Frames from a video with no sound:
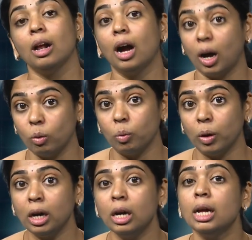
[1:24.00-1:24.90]

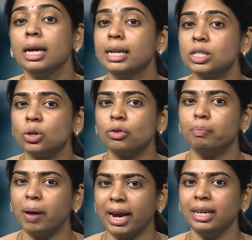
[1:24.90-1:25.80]
However, instead of
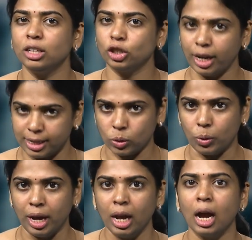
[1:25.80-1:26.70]
buying the shares
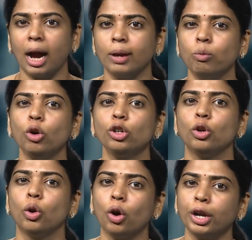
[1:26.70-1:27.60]
today, I want to
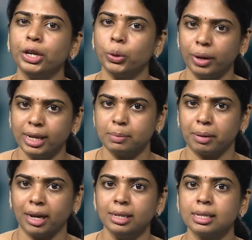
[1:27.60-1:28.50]
lock in today's
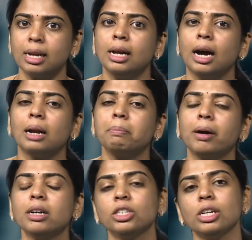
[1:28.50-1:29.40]
price and
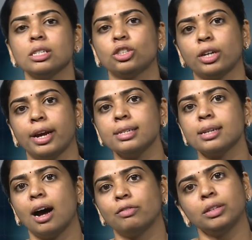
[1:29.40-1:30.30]
purchase the shares
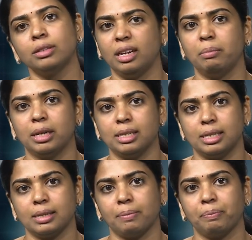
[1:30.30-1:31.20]
after 3
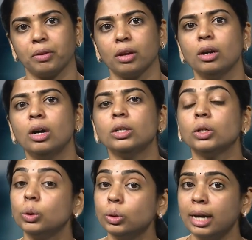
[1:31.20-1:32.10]
months. To
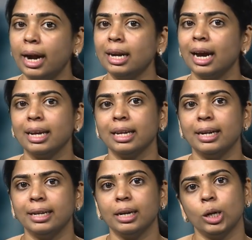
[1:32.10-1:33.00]
do that, I can
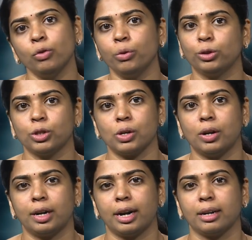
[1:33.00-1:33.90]
enter into a futures
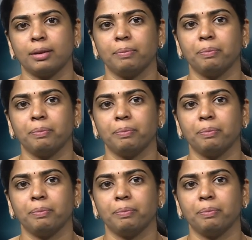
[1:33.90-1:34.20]
contract.